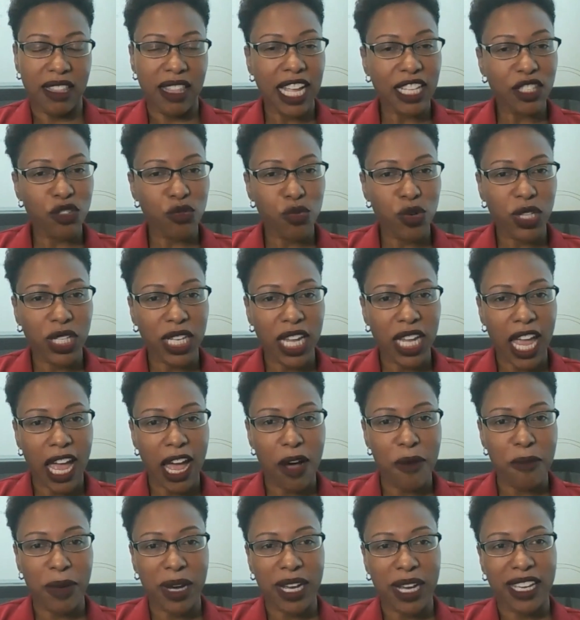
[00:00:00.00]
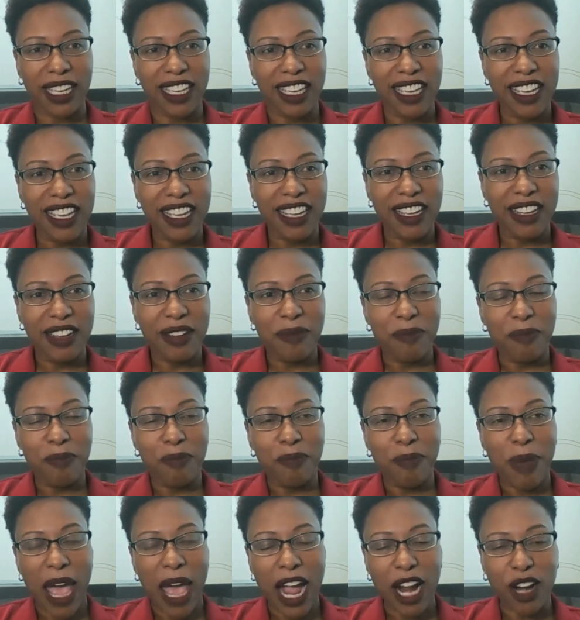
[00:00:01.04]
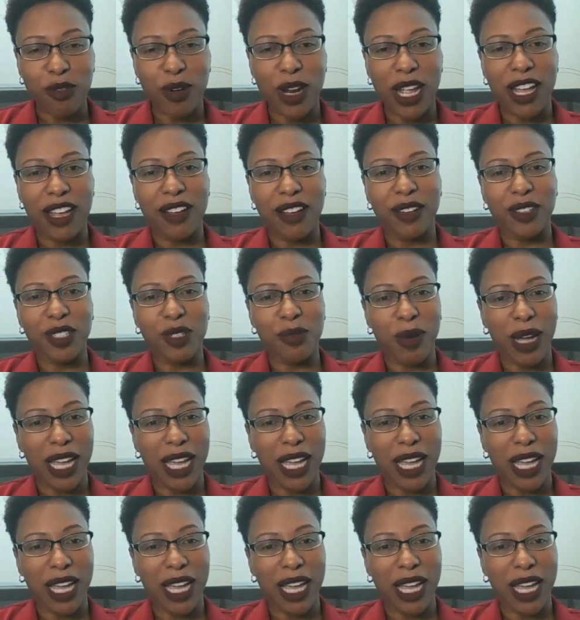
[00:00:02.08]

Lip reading: That's really how my background,